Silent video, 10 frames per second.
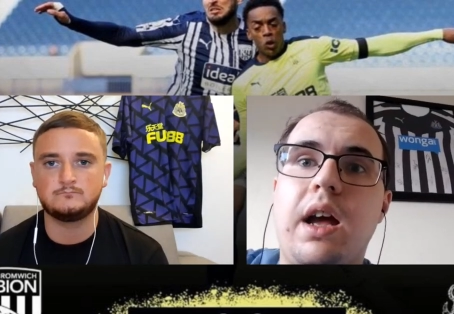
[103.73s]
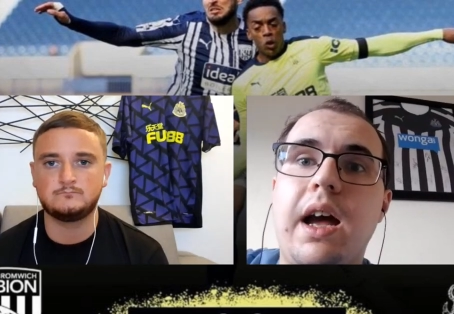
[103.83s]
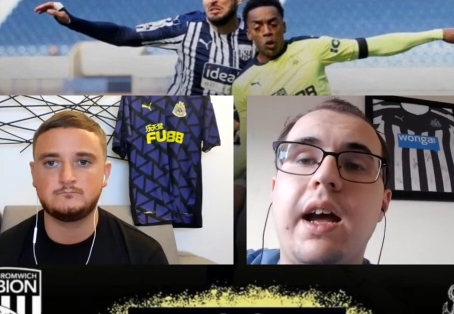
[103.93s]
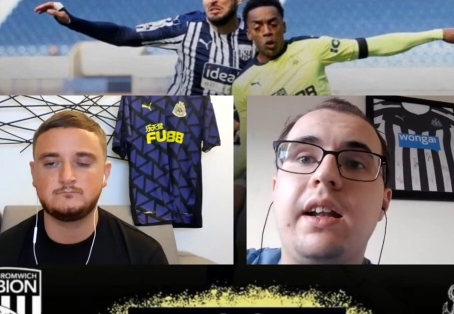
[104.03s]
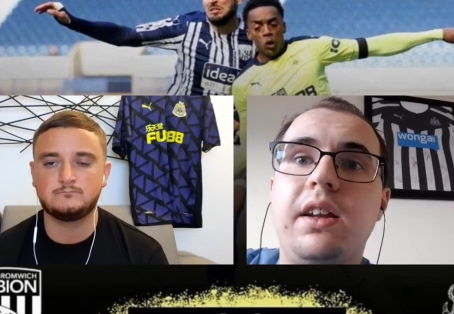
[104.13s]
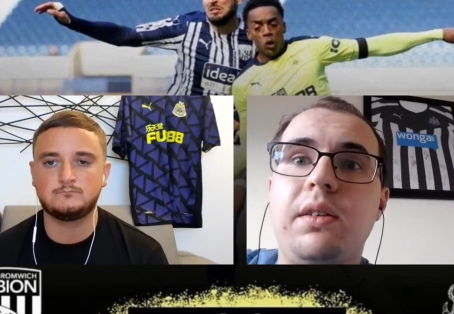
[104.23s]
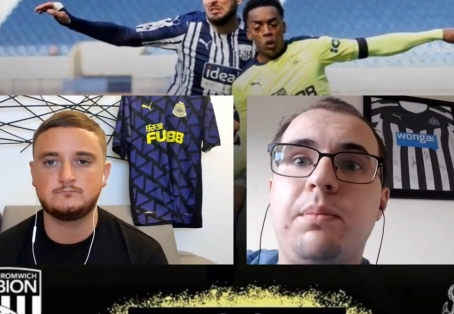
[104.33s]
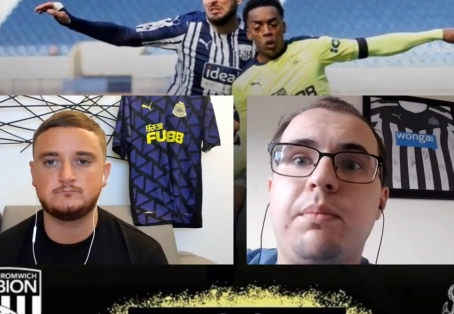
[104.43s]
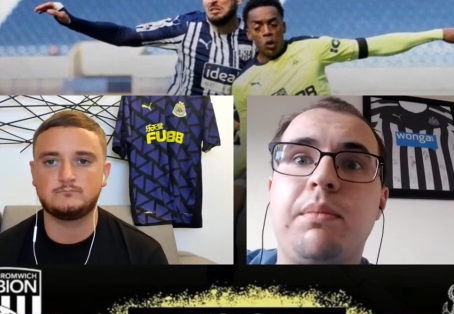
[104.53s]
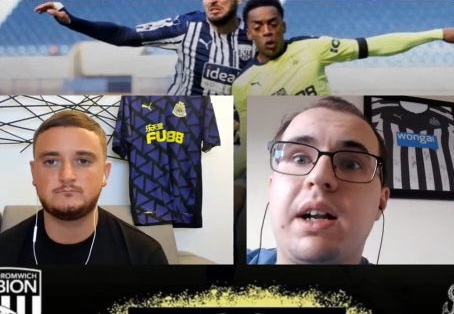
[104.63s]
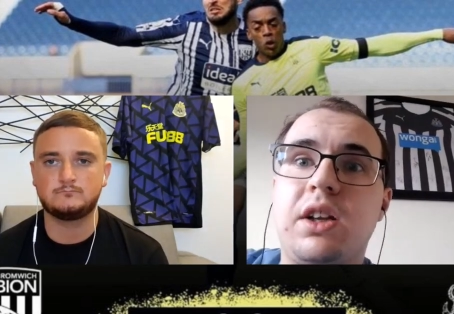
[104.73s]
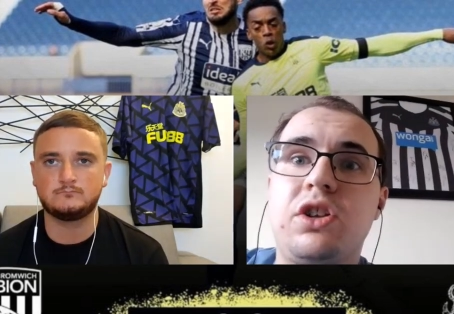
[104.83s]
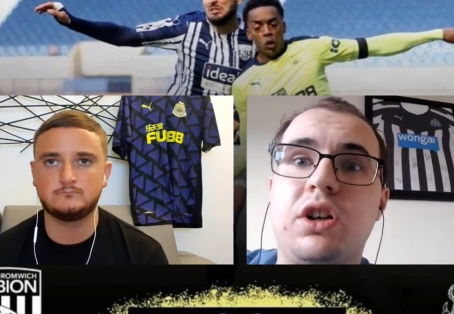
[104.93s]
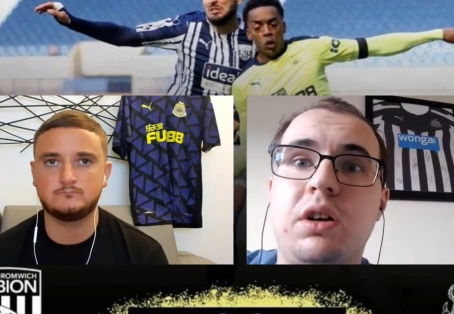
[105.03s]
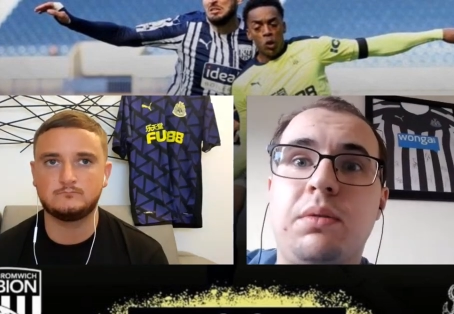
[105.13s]
Speaker 1: any
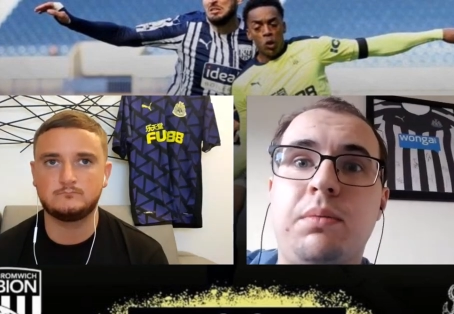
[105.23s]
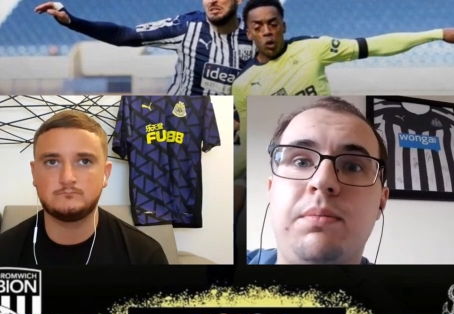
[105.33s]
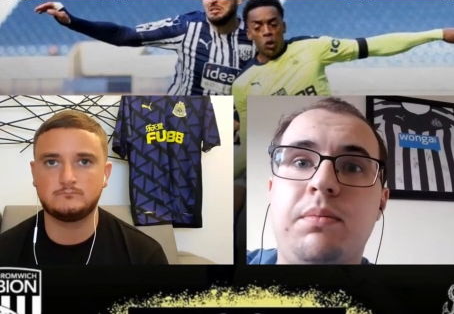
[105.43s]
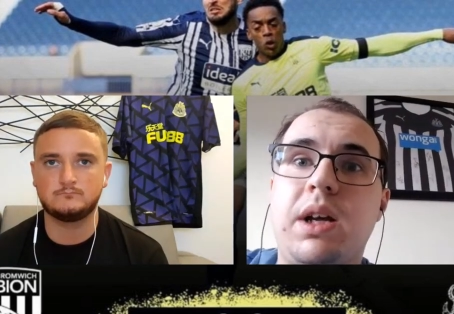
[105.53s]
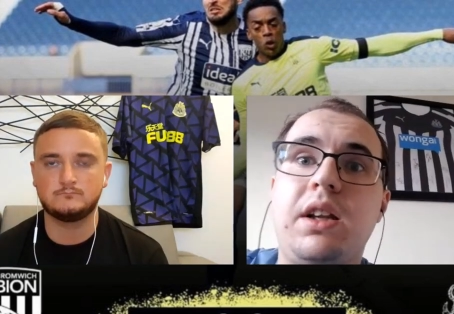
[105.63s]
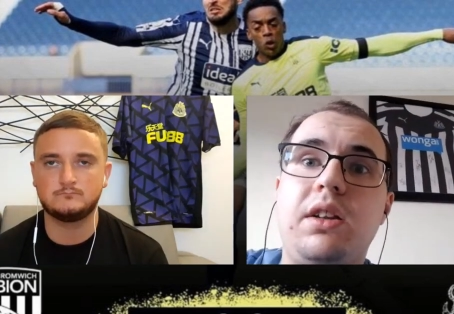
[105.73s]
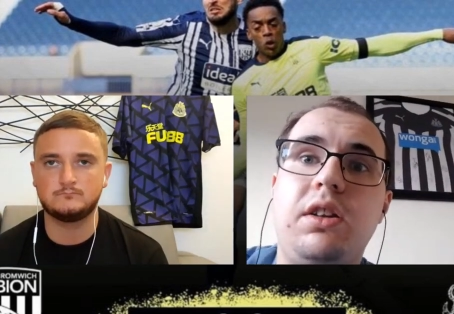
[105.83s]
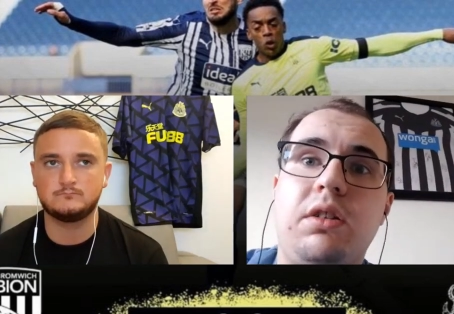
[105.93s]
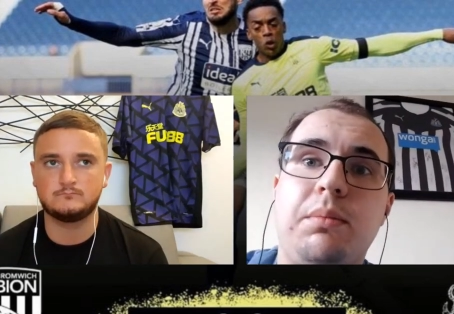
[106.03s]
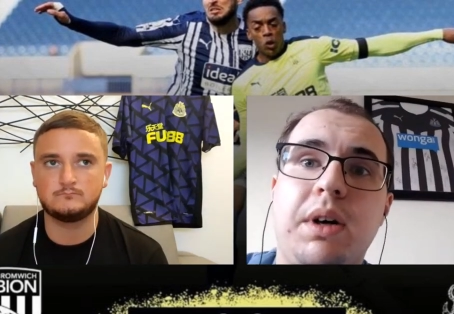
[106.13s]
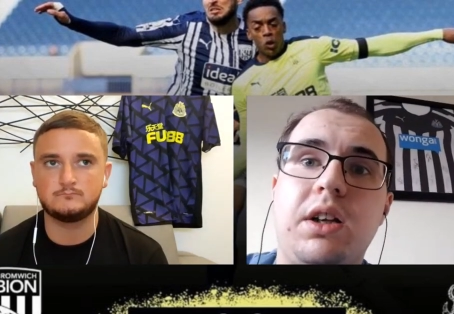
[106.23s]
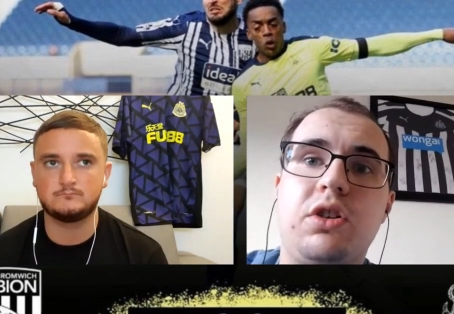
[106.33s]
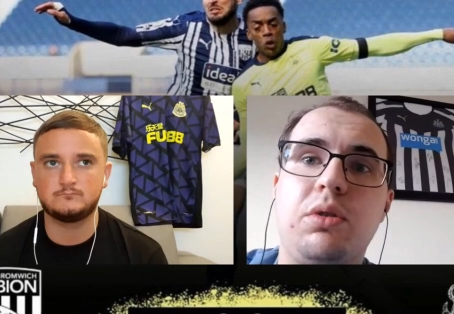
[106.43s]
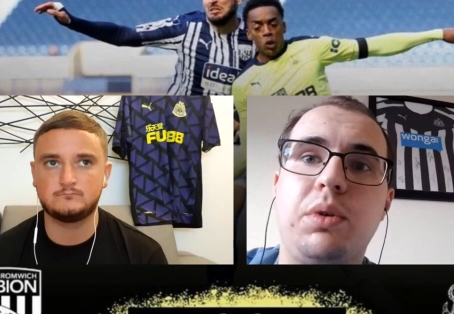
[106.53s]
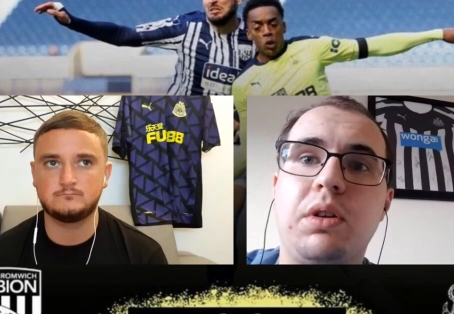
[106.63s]
decent
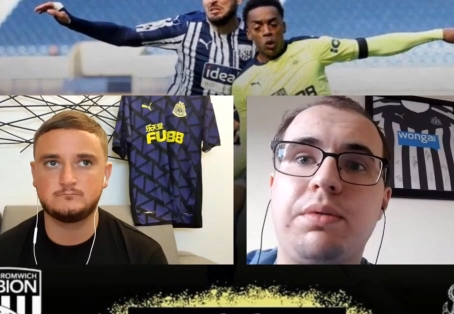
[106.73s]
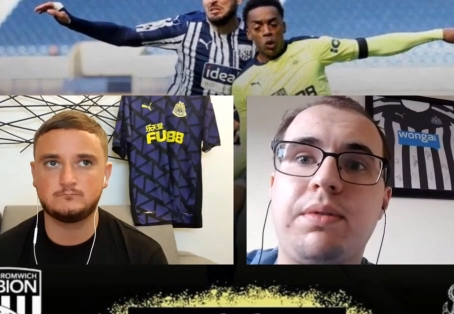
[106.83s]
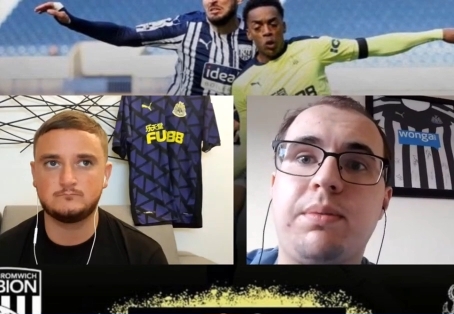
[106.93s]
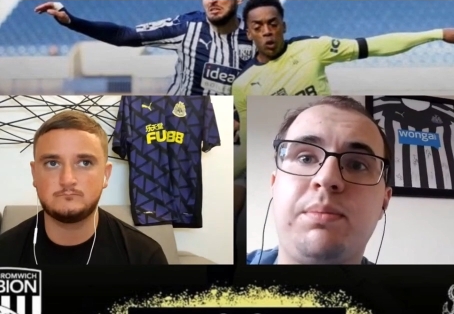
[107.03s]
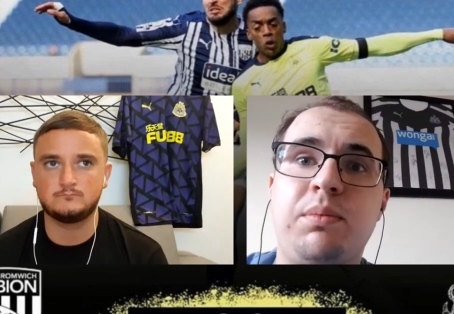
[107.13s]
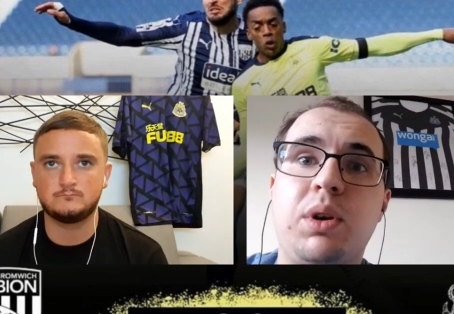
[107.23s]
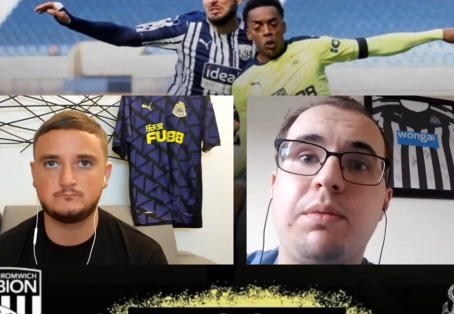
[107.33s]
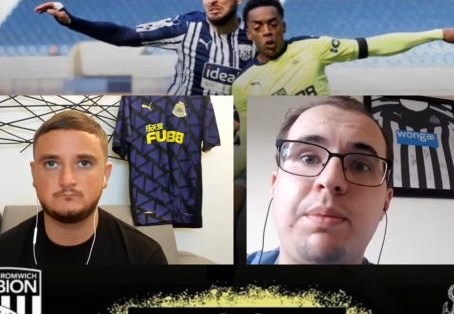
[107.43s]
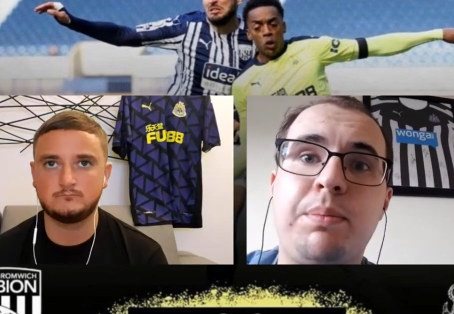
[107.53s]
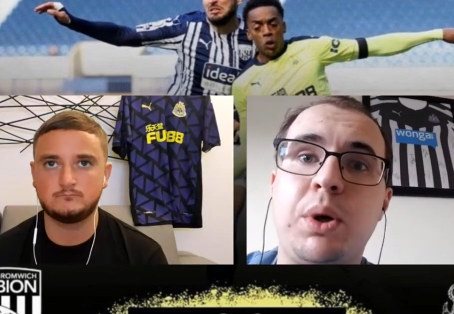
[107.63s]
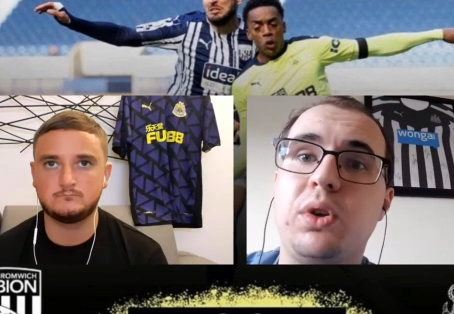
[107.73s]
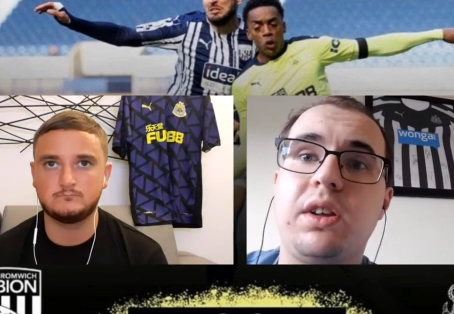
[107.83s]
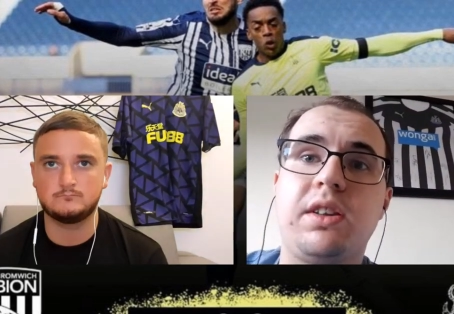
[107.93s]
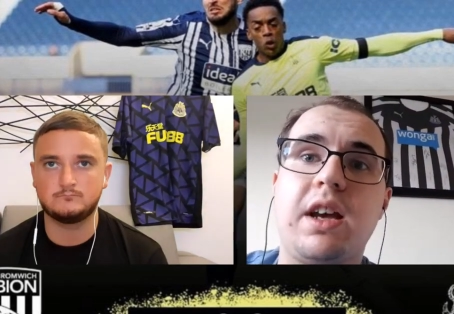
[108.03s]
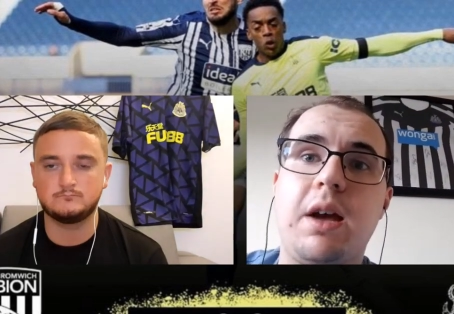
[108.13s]
manager would have put
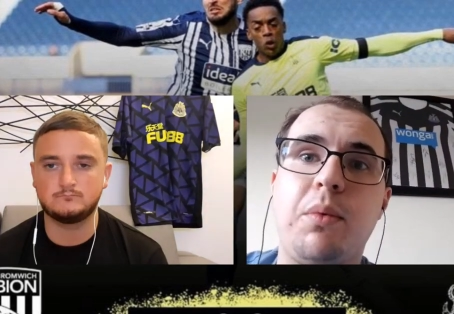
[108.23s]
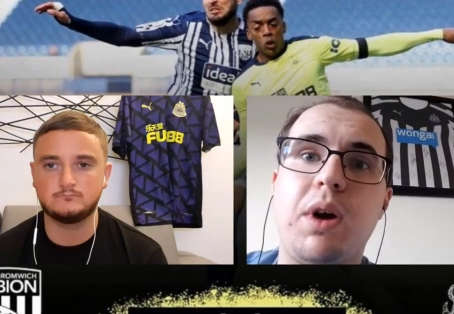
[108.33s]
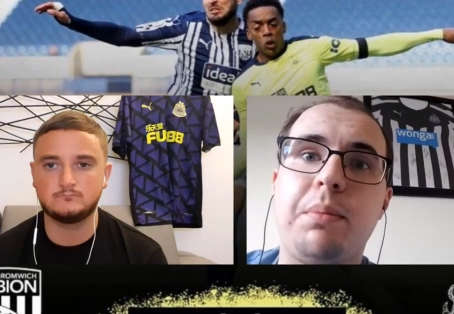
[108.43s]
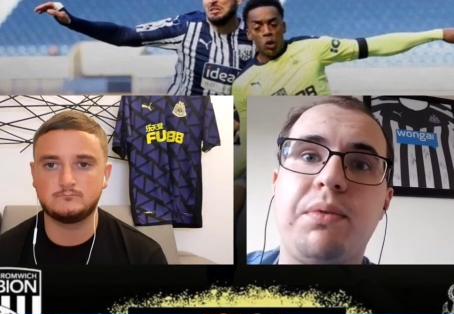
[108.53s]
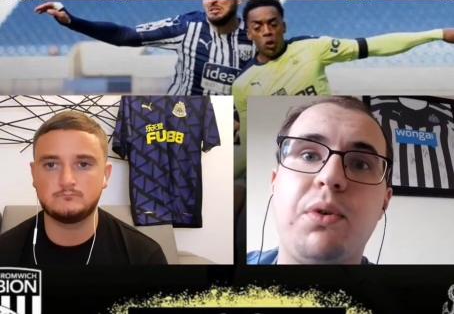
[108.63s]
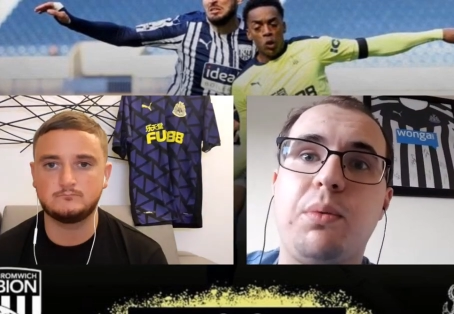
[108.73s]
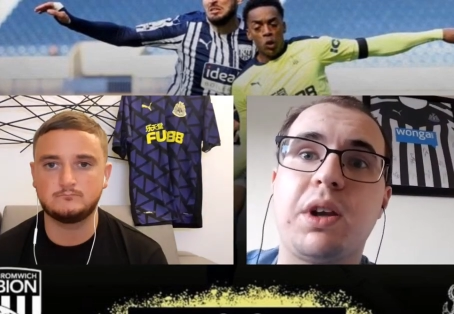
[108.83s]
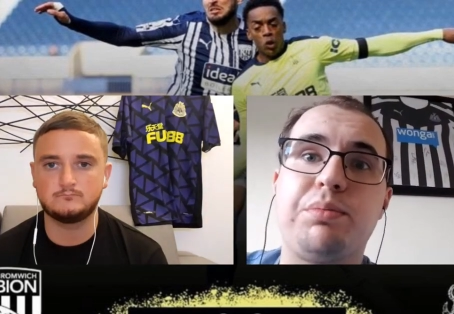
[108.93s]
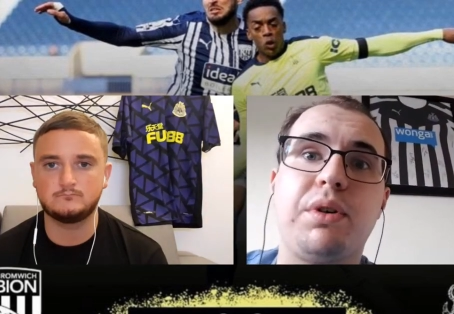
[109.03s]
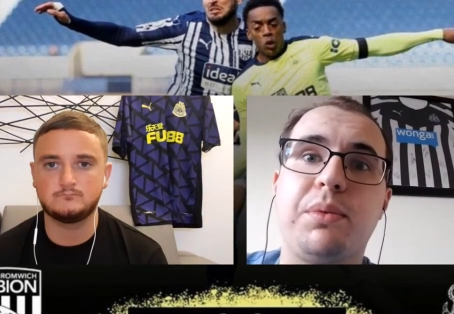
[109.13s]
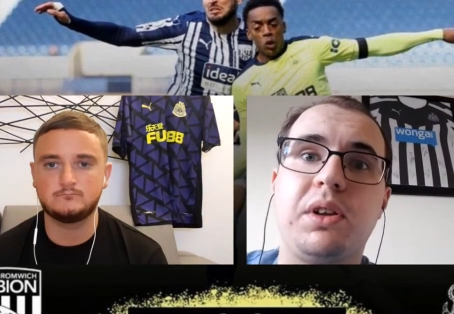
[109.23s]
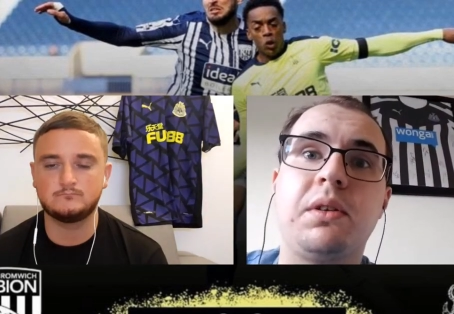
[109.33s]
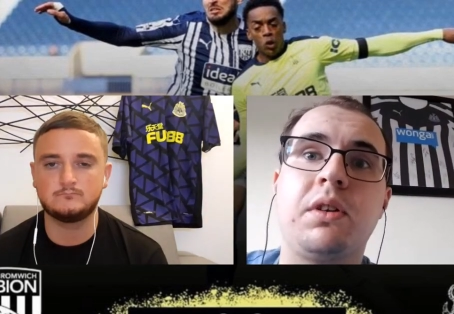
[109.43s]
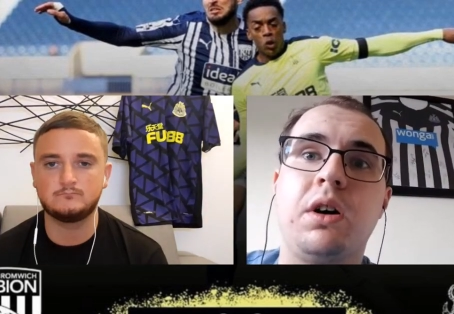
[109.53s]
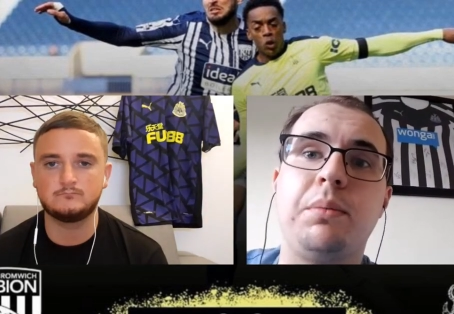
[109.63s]
this game away before West Brom could
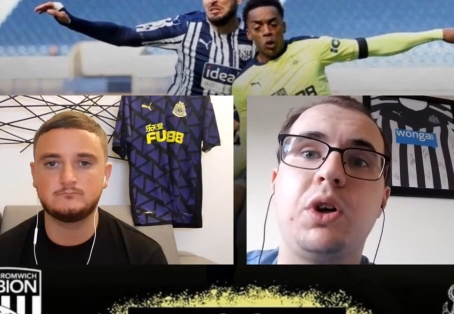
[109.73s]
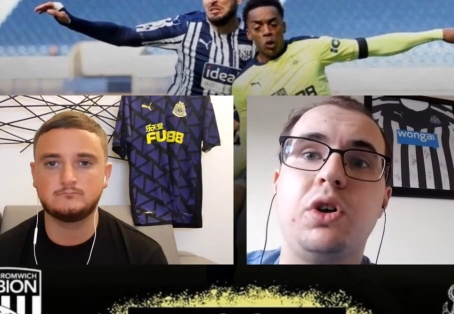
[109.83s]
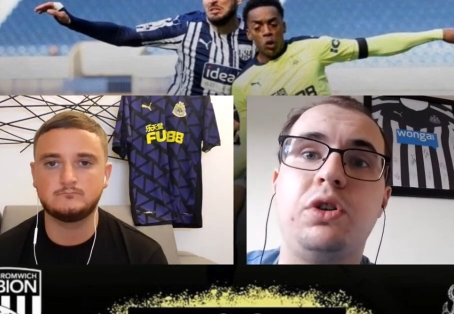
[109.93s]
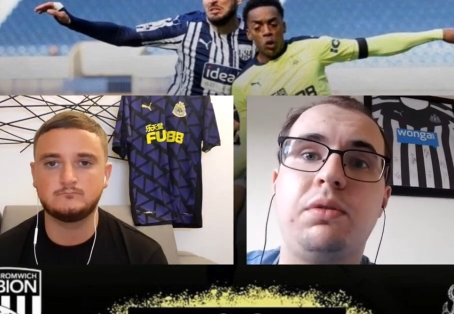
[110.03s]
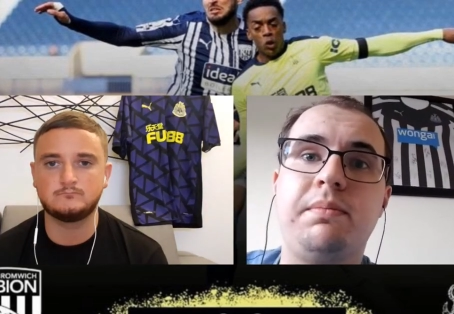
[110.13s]
come good.